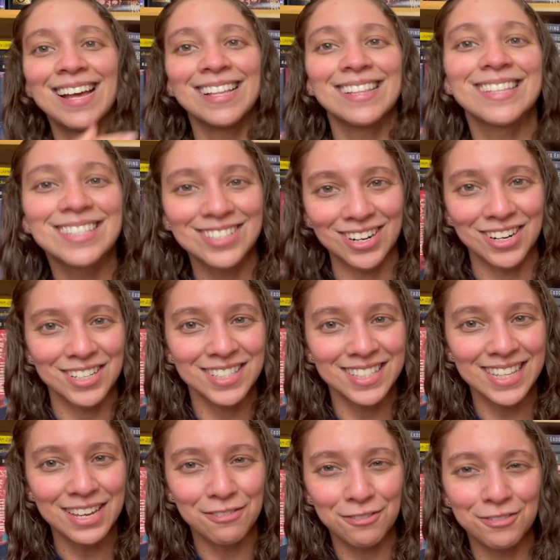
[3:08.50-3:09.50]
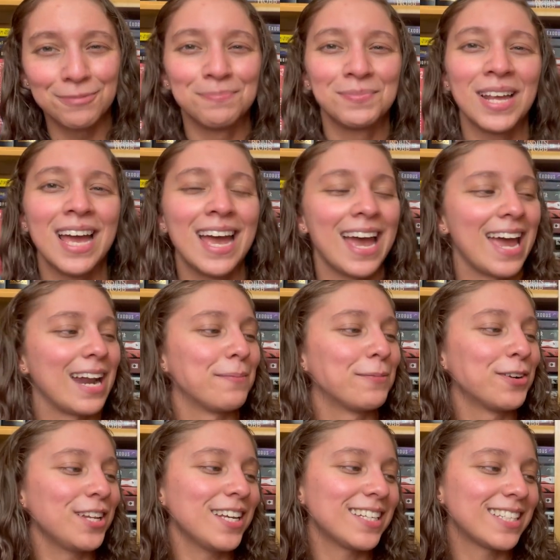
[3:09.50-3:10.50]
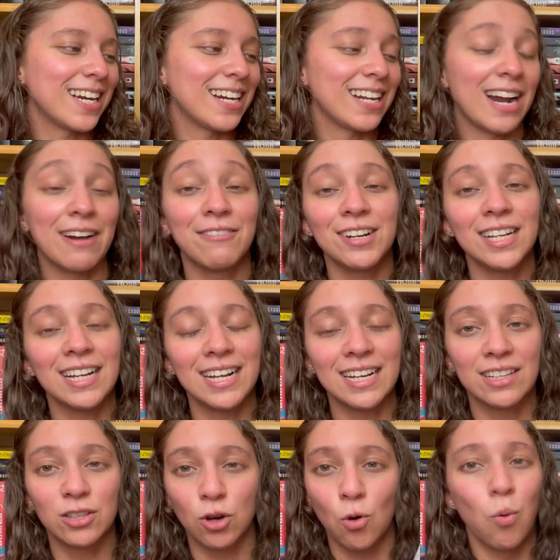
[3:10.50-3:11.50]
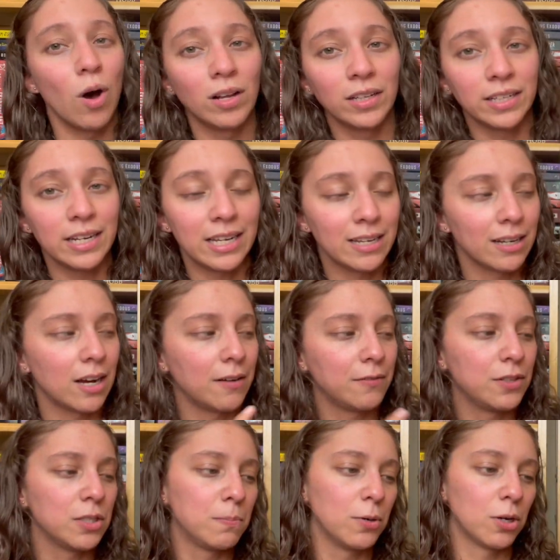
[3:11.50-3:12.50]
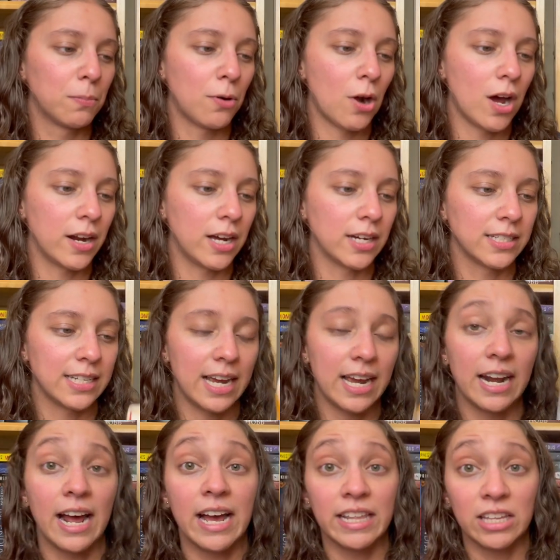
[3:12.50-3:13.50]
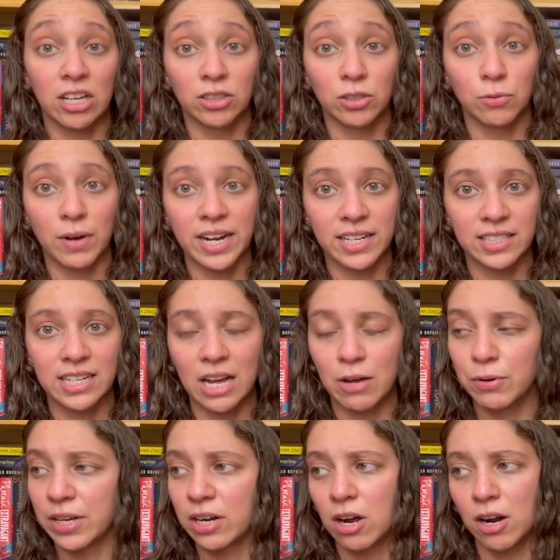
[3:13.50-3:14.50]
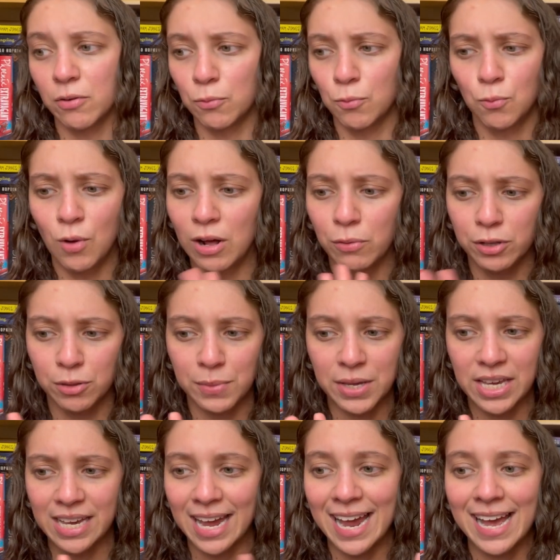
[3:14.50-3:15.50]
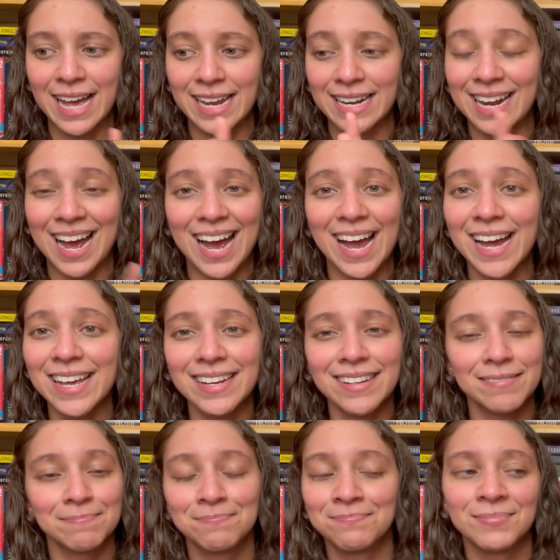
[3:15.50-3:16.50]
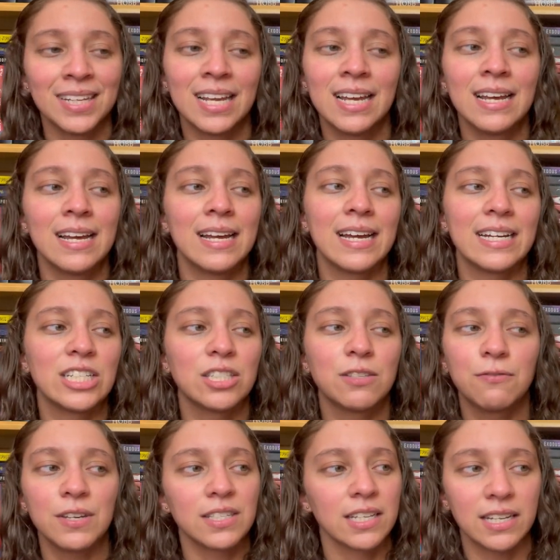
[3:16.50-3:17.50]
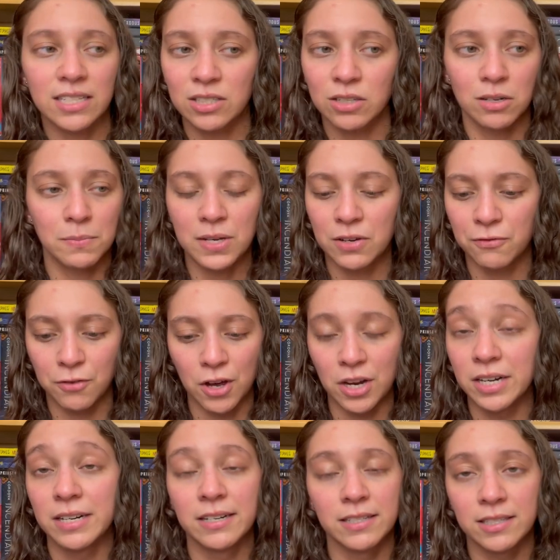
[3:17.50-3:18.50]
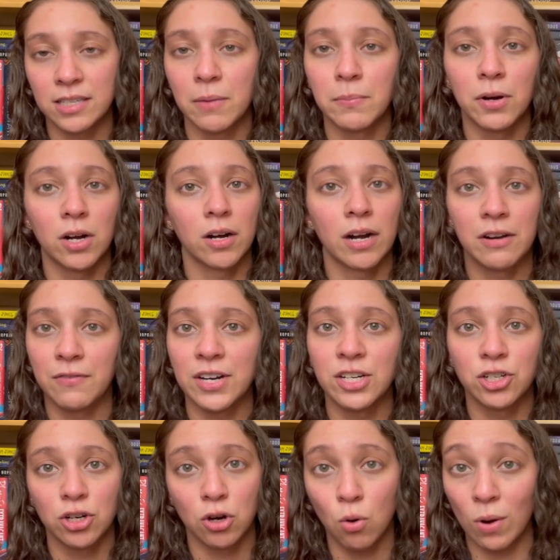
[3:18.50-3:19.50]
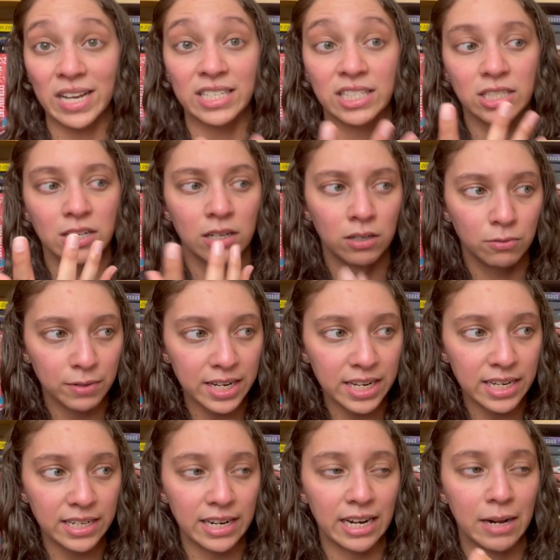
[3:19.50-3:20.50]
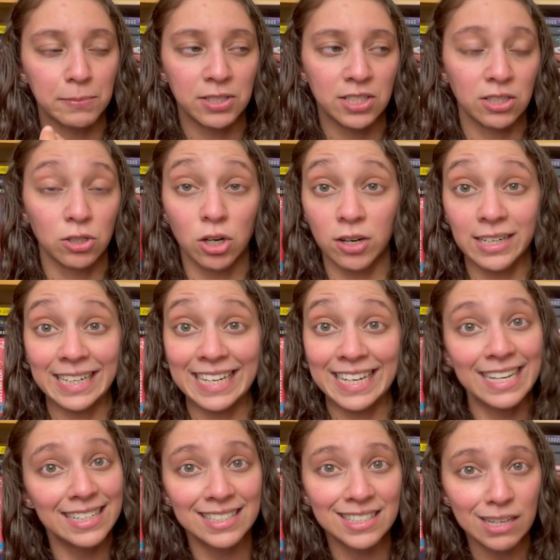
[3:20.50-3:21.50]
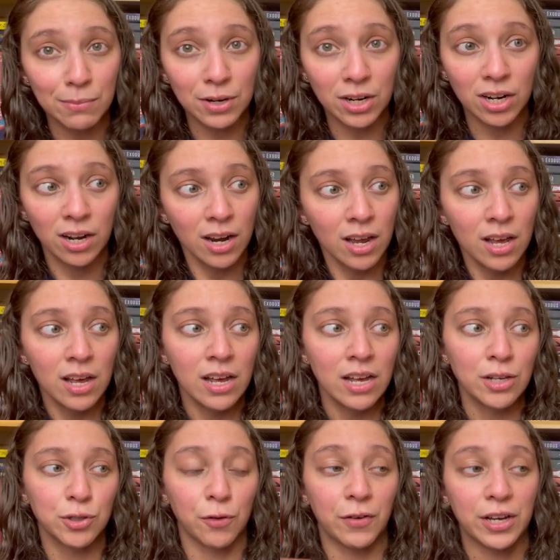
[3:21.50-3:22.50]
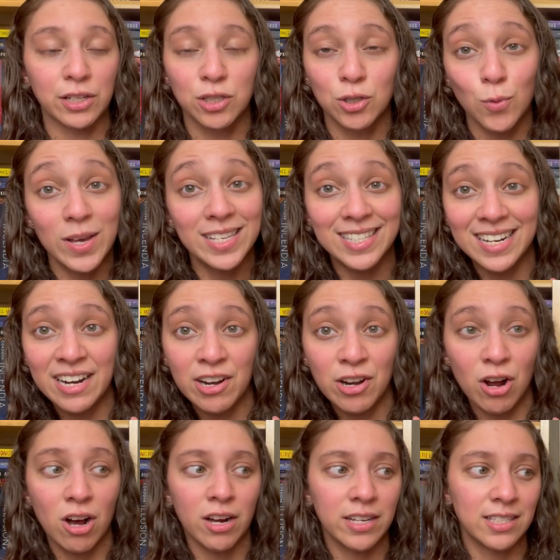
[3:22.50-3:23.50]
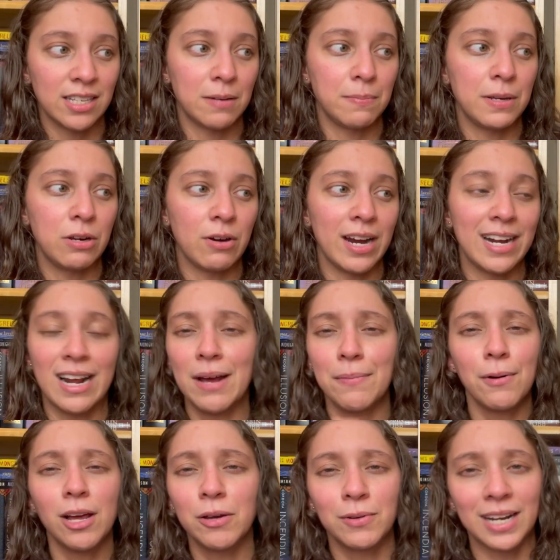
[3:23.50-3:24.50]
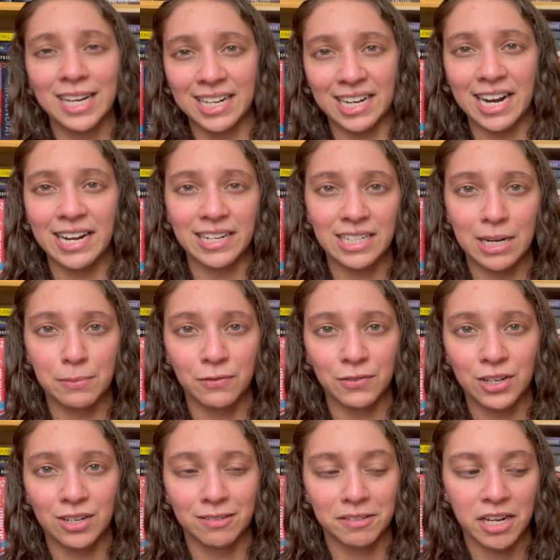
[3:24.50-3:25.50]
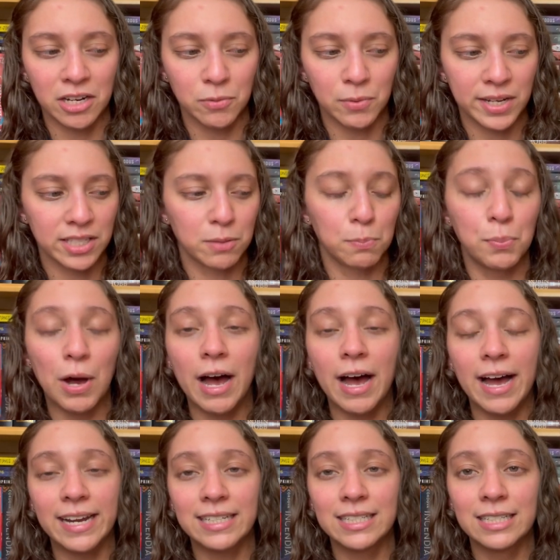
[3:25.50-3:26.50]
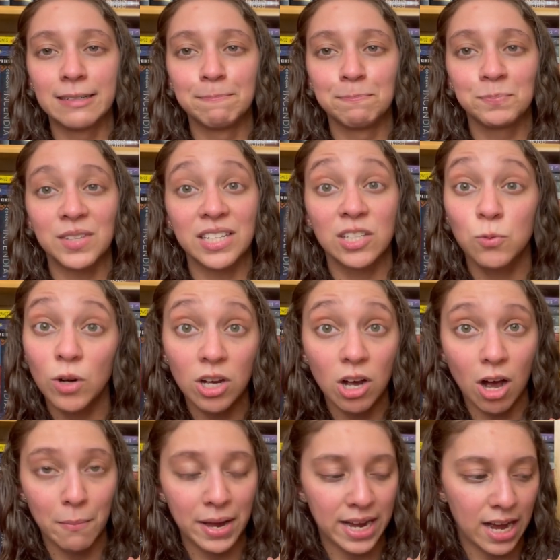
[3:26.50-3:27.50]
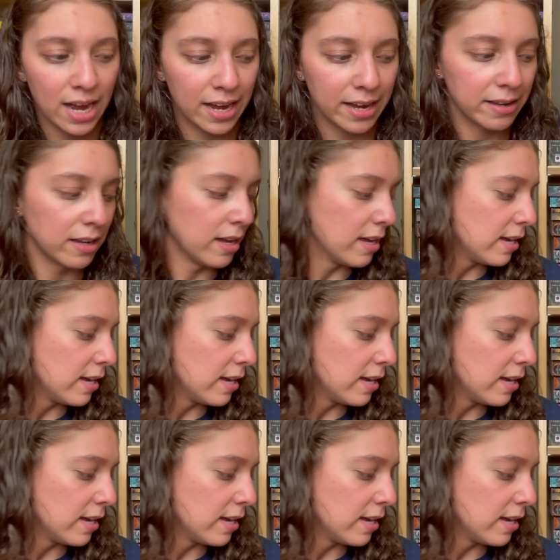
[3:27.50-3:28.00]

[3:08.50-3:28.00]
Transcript: The Stardust Thief. And I'm really excited. I really like the quality of this book product, and I thought the writing style would get on well with me, and I it just feels like it's going to be a fun summer adventure quest read, and I'm still currently in summer, so if I could squeeze it in in August, that'd be great. I probably would like it any time of year anyways, but this is what caught my eye.